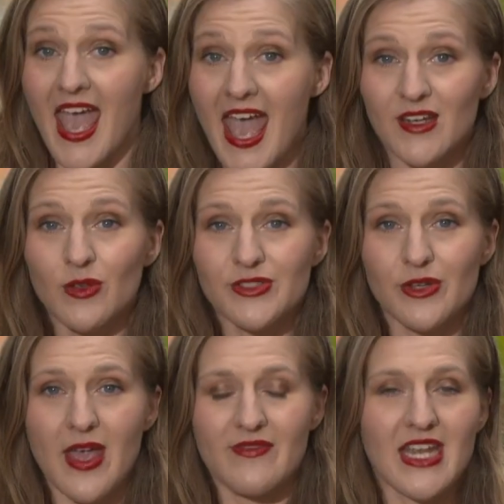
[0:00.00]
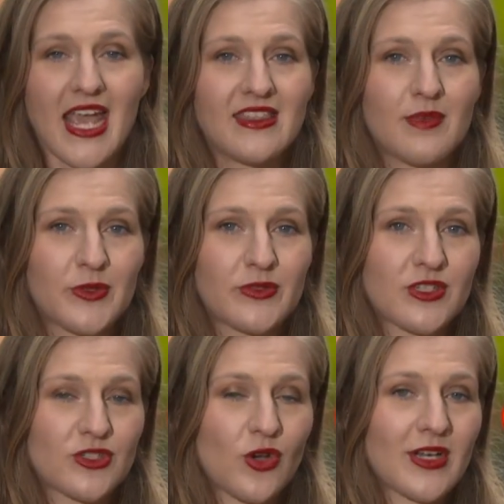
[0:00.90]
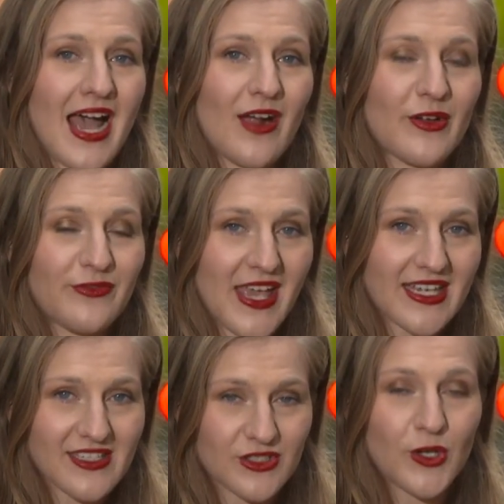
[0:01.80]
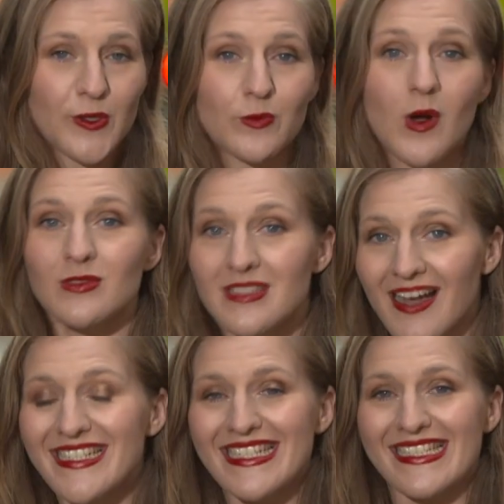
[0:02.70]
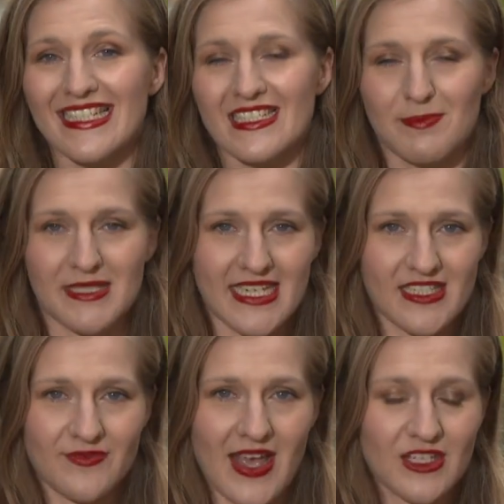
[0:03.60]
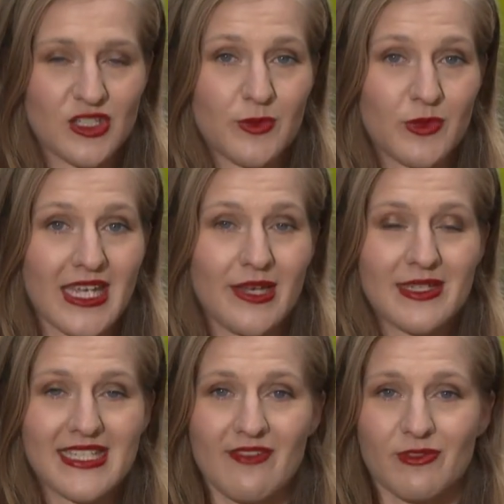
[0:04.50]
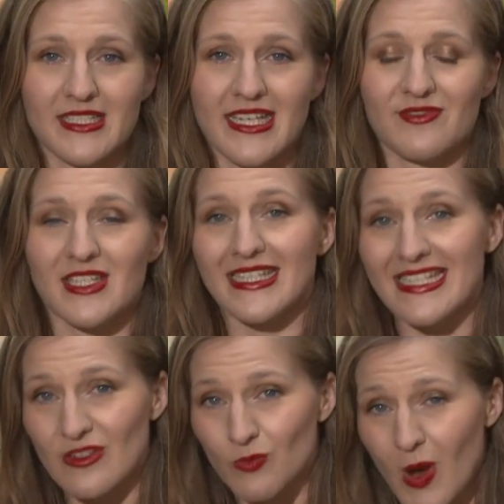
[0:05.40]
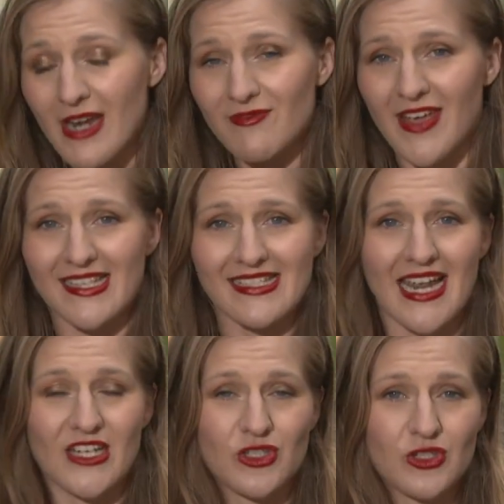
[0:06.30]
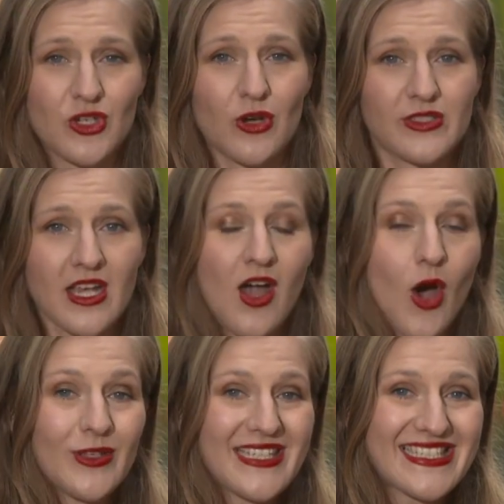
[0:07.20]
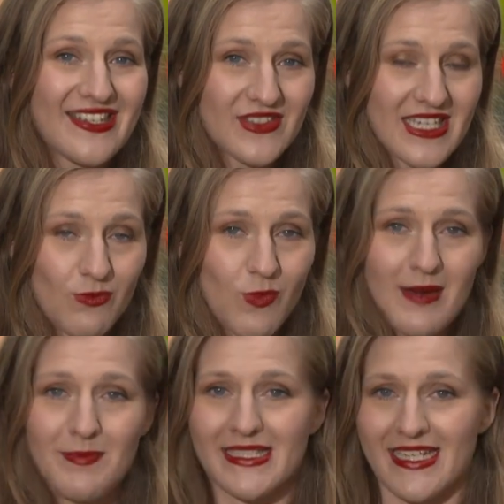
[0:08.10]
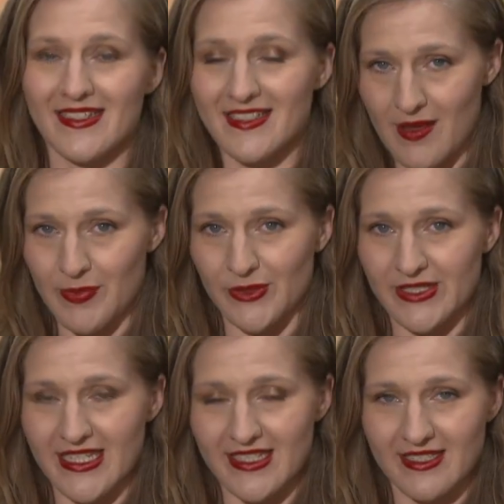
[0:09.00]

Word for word: Adults who haven't had the booster shot are a factor too. While ninety-six percent of eligible Kiwis have received at least one vaccination dose, only seventy-one percent are boosted.